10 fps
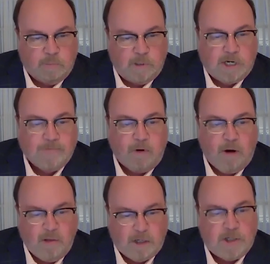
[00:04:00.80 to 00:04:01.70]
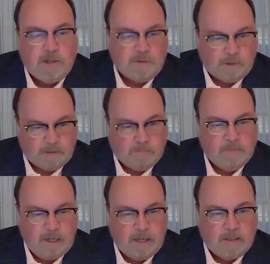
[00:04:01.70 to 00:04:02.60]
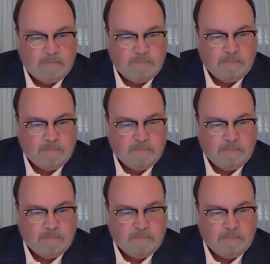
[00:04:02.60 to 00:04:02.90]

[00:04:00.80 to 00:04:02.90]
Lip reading: we should have all the children of